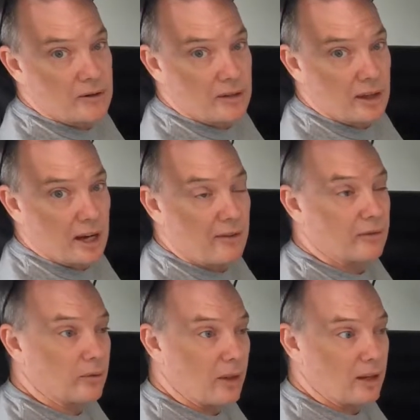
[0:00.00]
and then
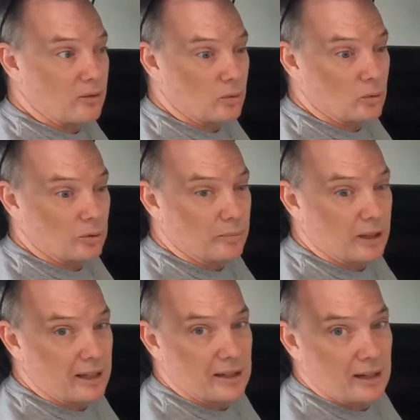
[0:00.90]
after that's all
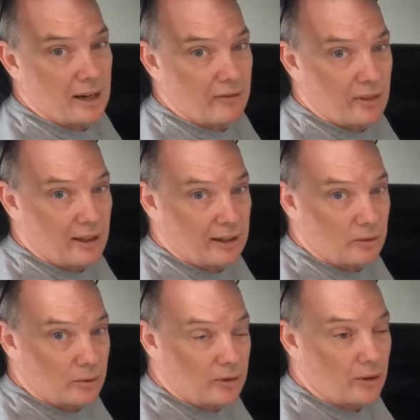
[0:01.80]
completed and everything
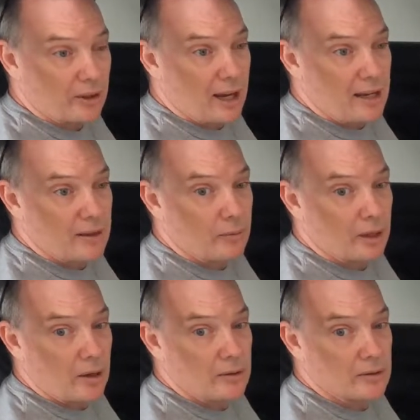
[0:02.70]
looks okay, then we're
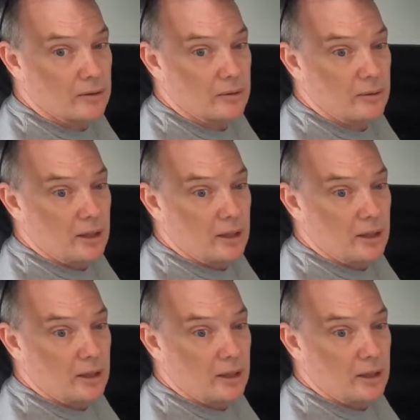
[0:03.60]
going to